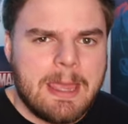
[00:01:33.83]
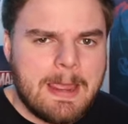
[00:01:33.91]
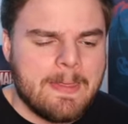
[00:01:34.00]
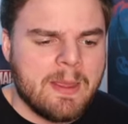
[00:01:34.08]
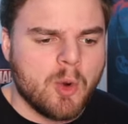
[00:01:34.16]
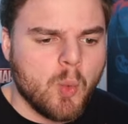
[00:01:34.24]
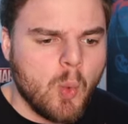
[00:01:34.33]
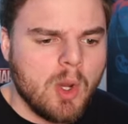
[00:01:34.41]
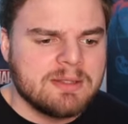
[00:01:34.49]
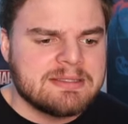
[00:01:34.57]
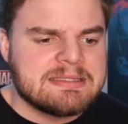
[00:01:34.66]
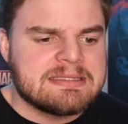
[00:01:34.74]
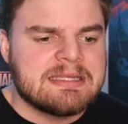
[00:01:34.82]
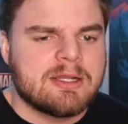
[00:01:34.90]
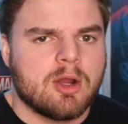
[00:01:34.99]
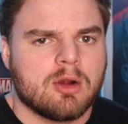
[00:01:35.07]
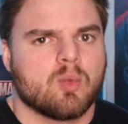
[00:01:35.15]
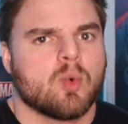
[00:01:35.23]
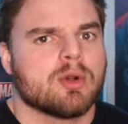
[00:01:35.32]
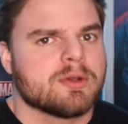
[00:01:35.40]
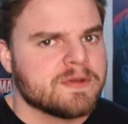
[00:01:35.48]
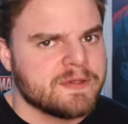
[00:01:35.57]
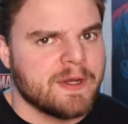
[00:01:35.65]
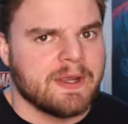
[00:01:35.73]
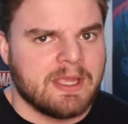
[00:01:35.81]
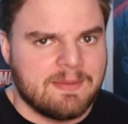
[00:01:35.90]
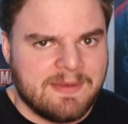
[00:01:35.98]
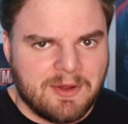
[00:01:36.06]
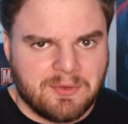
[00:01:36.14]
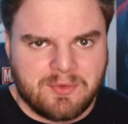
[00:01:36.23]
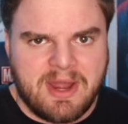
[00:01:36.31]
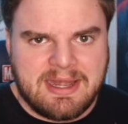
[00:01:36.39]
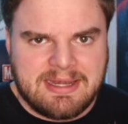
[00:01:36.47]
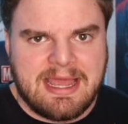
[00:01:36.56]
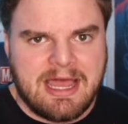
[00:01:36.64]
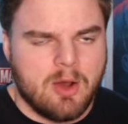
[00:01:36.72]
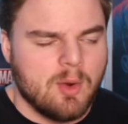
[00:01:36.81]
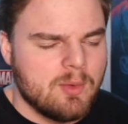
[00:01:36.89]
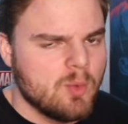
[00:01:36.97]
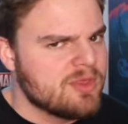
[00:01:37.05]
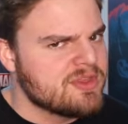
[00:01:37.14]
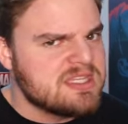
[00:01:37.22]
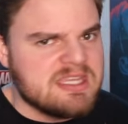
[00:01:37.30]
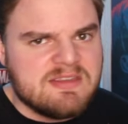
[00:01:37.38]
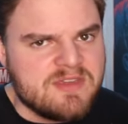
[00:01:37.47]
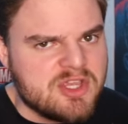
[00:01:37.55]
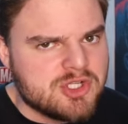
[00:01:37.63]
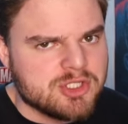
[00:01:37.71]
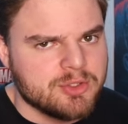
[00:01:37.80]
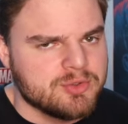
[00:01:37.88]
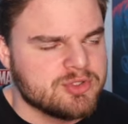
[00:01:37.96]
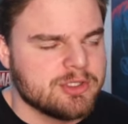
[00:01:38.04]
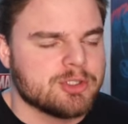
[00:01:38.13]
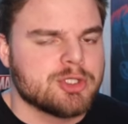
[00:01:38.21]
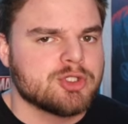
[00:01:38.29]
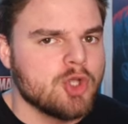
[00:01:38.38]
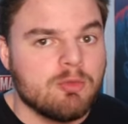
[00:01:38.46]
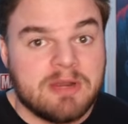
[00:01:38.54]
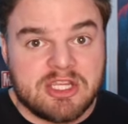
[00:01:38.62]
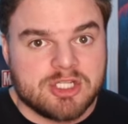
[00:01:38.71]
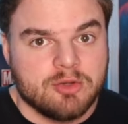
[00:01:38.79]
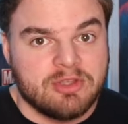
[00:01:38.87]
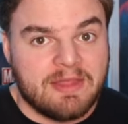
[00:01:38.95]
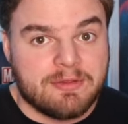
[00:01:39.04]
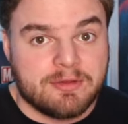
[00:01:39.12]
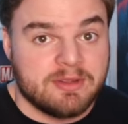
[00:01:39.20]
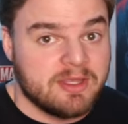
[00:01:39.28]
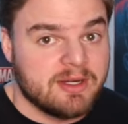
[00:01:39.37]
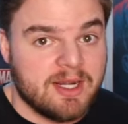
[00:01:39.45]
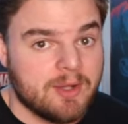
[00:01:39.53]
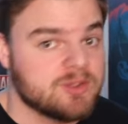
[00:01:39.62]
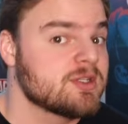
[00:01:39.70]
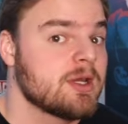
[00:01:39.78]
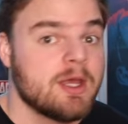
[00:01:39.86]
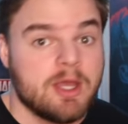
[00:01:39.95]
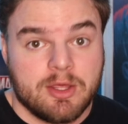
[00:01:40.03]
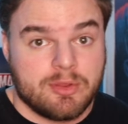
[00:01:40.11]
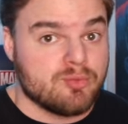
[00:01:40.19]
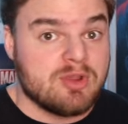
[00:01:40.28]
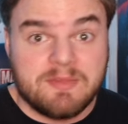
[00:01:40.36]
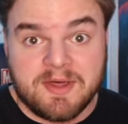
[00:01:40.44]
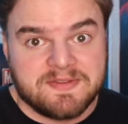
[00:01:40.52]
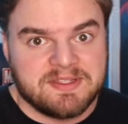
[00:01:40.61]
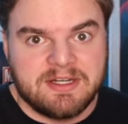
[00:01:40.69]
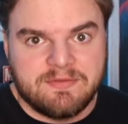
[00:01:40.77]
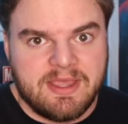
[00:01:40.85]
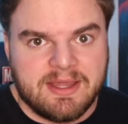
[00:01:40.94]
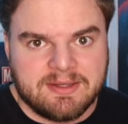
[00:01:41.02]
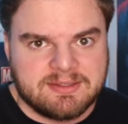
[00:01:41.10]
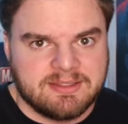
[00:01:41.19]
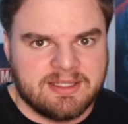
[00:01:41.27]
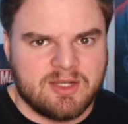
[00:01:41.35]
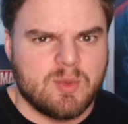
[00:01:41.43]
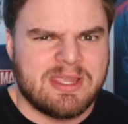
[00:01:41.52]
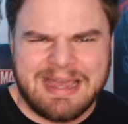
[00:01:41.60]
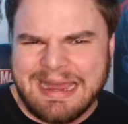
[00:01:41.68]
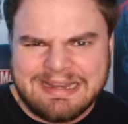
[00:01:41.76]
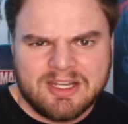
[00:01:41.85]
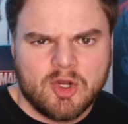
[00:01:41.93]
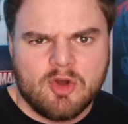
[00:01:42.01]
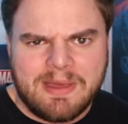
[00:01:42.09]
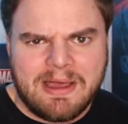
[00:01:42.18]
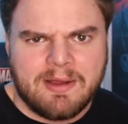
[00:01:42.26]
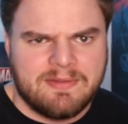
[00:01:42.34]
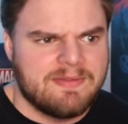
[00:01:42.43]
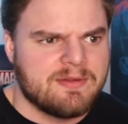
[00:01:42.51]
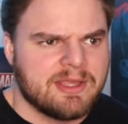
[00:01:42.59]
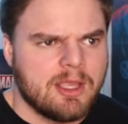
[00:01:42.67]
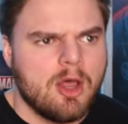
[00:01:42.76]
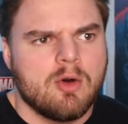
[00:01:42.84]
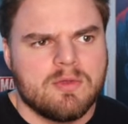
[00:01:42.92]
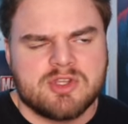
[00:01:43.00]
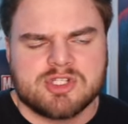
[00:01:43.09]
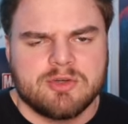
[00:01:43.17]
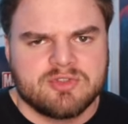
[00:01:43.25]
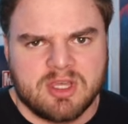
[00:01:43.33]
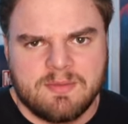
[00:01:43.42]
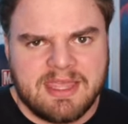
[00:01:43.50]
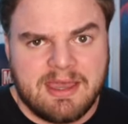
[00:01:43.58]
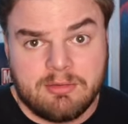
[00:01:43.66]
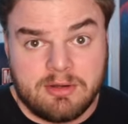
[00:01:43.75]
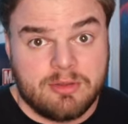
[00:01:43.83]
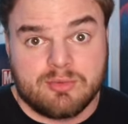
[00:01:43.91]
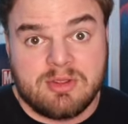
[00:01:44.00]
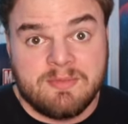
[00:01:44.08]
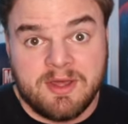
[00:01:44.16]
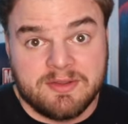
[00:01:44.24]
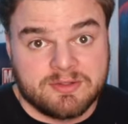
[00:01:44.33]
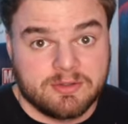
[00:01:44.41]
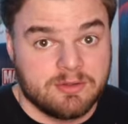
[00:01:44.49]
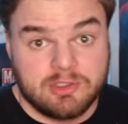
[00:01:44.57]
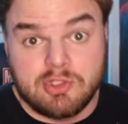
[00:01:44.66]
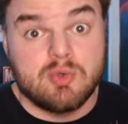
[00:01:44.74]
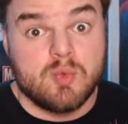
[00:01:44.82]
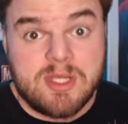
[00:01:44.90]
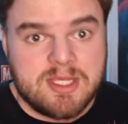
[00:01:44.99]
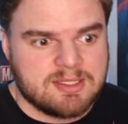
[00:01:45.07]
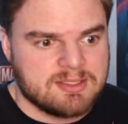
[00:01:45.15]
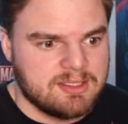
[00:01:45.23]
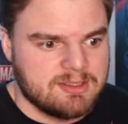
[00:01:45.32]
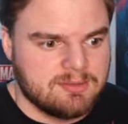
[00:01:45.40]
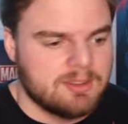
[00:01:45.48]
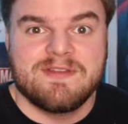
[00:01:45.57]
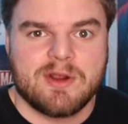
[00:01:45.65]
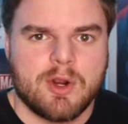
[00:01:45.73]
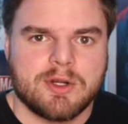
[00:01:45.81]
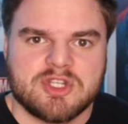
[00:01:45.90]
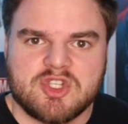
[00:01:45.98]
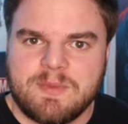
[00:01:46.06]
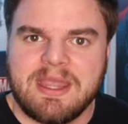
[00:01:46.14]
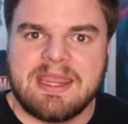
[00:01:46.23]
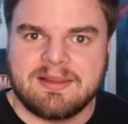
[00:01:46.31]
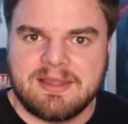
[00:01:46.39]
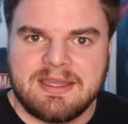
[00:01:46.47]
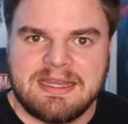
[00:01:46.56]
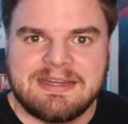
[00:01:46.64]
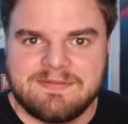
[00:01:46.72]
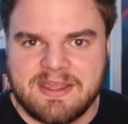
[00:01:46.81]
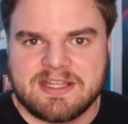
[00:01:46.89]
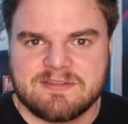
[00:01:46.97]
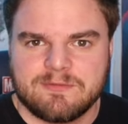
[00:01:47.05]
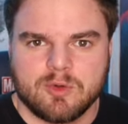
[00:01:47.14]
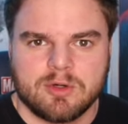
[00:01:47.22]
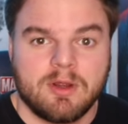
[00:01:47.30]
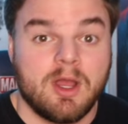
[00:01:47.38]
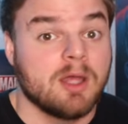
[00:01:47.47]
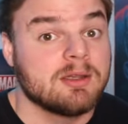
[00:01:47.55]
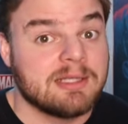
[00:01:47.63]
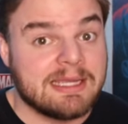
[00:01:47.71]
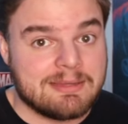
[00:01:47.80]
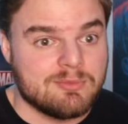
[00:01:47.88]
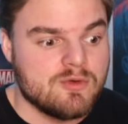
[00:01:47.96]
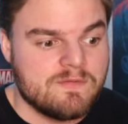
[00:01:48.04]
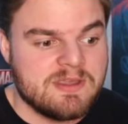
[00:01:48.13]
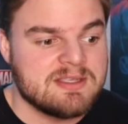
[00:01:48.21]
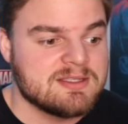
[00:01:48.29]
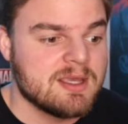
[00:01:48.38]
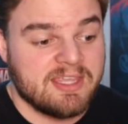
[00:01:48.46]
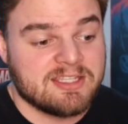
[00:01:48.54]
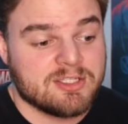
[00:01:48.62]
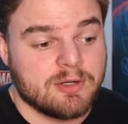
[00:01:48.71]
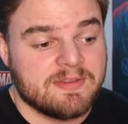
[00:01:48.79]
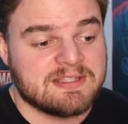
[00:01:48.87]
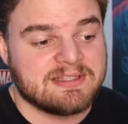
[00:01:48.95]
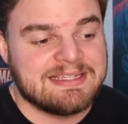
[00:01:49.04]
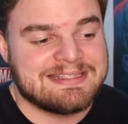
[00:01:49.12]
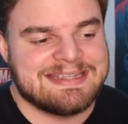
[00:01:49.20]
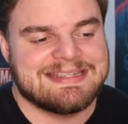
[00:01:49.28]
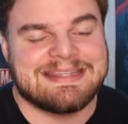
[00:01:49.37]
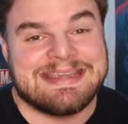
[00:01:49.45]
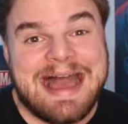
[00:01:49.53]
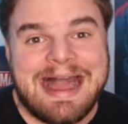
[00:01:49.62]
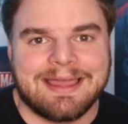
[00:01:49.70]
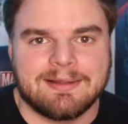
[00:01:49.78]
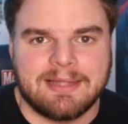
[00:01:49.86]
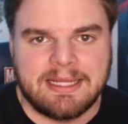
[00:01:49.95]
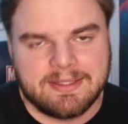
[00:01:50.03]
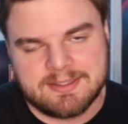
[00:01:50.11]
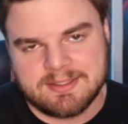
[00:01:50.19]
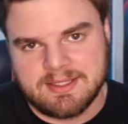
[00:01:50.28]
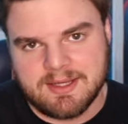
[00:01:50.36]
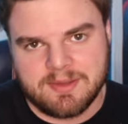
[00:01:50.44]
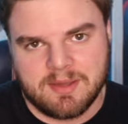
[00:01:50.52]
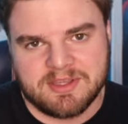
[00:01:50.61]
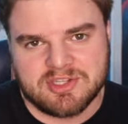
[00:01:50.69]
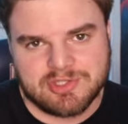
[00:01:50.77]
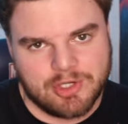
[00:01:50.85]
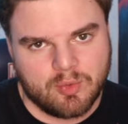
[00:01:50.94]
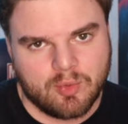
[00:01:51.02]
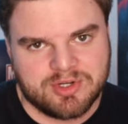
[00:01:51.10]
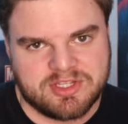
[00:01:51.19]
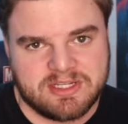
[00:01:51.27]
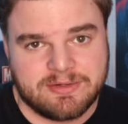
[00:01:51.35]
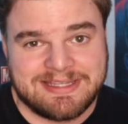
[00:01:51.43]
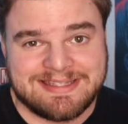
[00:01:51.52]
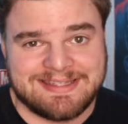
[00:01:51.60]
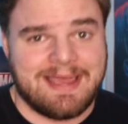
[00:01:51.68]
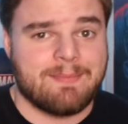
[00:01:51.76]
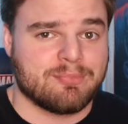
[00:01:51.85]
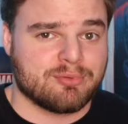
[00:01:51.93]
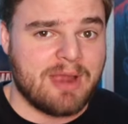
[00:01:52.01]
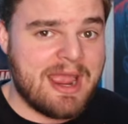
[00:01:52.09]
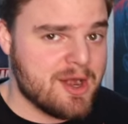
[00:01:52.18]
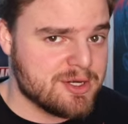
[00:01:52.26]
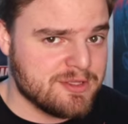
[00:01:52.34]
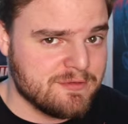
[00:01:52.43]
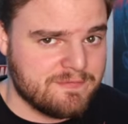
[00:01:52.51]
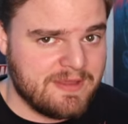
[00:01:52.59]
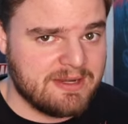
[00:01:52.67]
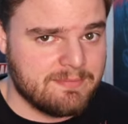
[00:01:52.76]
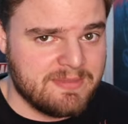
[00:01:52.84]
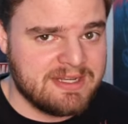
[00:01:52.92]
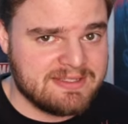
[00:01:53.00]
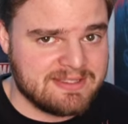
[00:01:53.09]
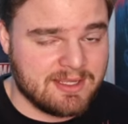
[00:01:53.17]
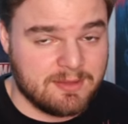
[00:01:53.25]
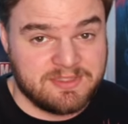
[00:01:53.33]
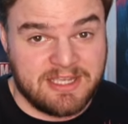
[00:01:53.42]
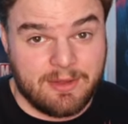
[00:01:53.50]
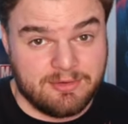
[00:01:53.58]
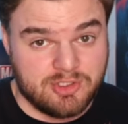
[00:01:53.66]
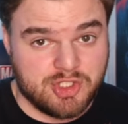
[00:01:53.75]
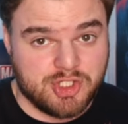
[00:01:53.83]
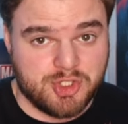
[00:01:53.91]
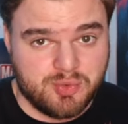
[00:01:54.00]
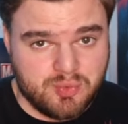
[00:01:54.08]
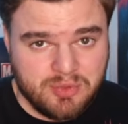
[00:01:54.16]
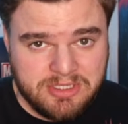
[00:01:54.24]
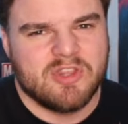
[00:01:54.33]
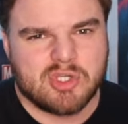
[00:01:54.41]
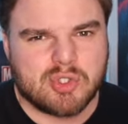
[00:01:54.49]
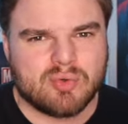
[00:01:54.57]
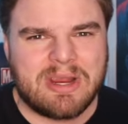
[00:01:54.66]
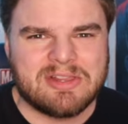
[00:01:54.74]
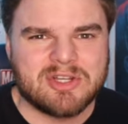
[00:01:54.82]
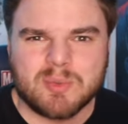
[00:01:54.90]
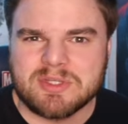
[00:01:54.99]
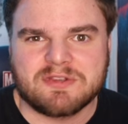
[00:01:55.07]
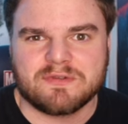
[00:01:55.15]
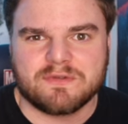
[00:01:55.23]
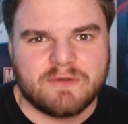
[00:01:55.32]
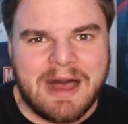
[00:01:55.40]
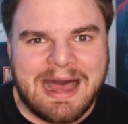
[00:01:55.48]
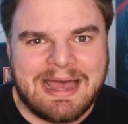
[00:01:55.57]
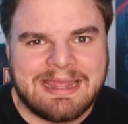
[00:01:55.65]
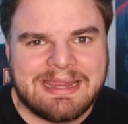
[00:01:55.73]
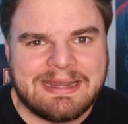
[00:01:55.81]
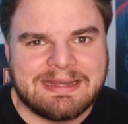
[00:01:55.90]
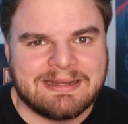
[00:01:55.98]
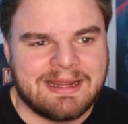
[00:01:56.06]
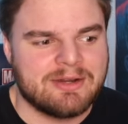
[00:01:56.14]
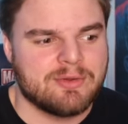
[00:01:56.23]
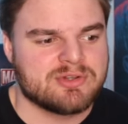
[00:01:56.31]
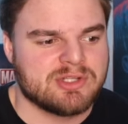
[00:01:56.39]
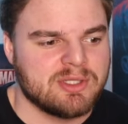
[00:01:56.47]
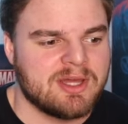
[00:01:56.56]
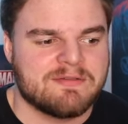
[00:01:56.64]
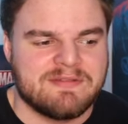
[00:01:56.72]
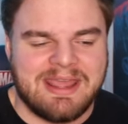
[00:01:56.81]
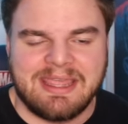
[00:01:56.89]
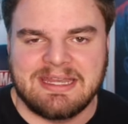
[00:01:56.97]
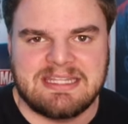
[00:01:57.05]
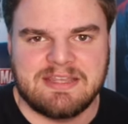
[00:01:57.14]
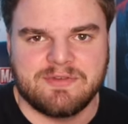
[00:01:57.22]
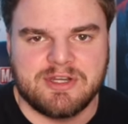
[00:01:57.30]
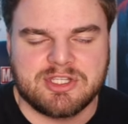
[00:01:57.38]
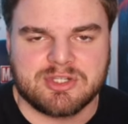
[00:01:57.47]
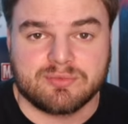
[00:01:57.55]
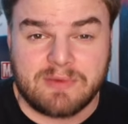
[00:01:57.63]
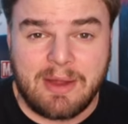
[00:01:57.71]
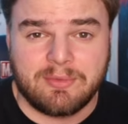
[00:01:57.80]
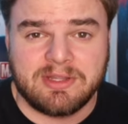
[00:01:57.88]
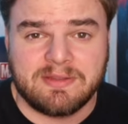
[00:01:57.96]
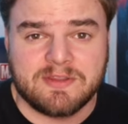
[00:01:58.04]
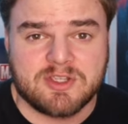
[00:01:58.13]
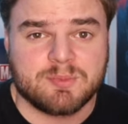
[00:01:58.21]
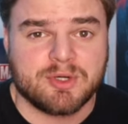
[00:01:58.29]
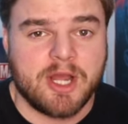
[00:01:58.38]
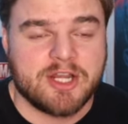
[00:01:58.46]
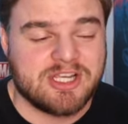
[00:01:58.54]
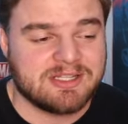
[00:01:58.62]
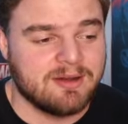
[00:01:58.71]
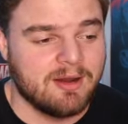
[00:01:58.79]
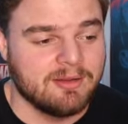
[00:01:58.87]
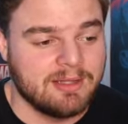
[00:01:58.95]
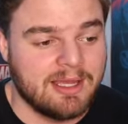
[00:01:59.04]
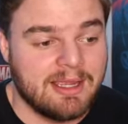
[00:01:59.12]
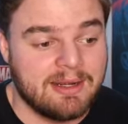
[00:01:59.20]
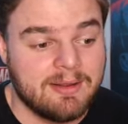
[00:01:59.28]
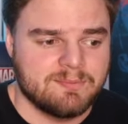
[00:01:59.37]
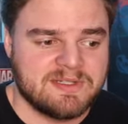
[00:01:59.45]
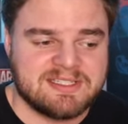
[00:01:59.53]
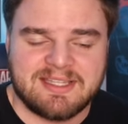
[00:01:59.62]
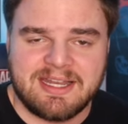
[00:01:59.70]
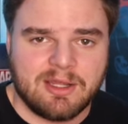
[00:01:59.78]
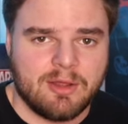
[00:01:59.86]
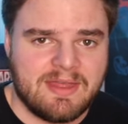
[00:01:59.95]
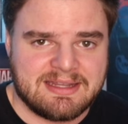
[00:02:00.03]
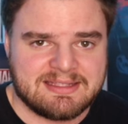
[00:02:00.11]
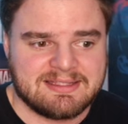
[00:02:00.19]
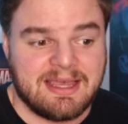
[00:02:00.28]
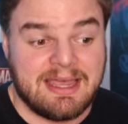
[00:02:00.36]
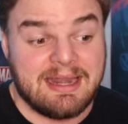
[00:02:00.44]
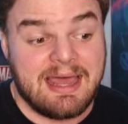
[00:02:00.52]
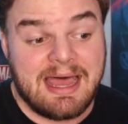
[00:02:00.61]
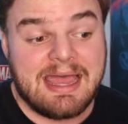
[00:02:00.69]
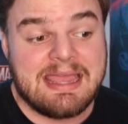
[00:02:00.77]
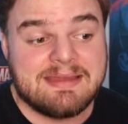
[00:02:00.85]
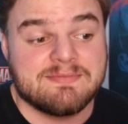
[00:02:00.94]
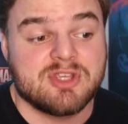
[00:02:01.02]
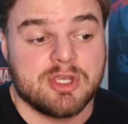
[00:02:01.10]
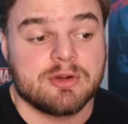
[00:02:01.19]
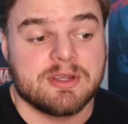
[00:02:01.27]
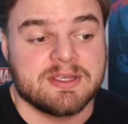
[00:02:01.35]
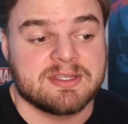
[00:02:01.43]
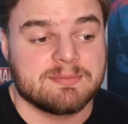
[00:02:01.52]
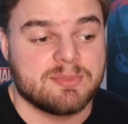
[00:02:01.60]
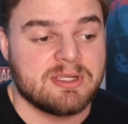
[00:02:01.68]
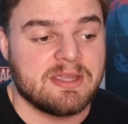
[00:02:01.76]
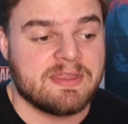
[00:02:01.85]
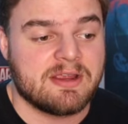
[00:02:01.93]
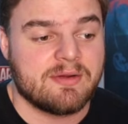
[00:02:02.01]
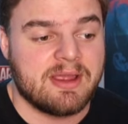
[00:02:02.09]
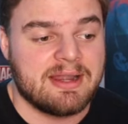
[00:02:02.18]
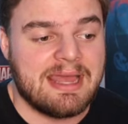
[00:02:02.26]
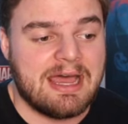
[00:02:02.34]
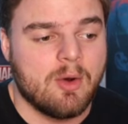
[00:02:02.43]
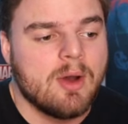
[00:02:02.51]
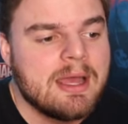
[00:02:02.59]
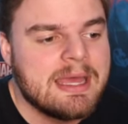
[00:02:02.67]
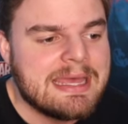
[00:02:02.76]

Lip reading: And they're ones that are worth talking about right now. With TV shows, there are so many shows out there that get announced 3 months in advance that like we kind of know about, and then they're like, oh, this show's coming out in 3 months or in 2 weeks, and they're hard to speculate in advance for, unlike movies. Kickstarting this list is The Acolyte. This is the upcoming Star Wars series set prior to The Phantom Menace. It comes out in June. The trailer was fine, and I know there's a lot of negativity surrounding this project online, but setting all aside, I am curious. I'm putting it there right now.